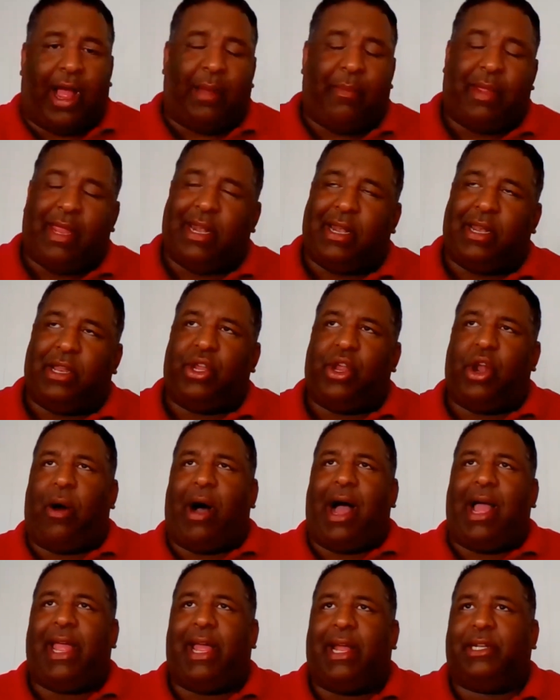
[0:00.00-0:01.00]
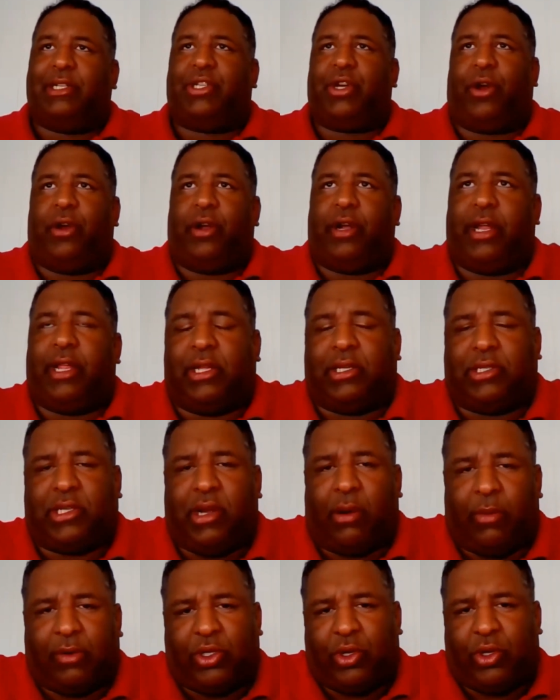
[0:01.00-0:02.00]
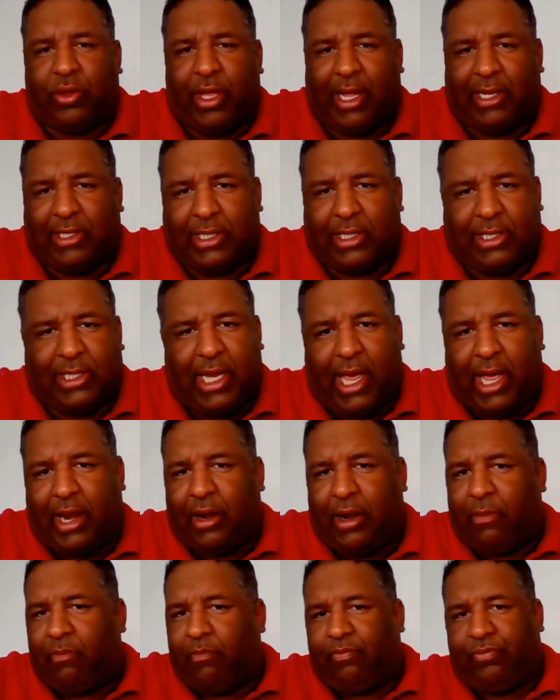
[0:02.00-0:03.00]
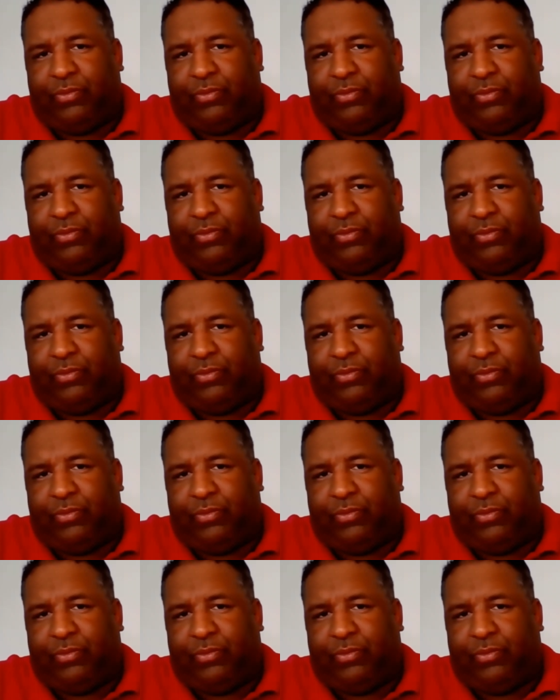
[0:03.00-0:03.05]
mean, I interned in the summer of 2010,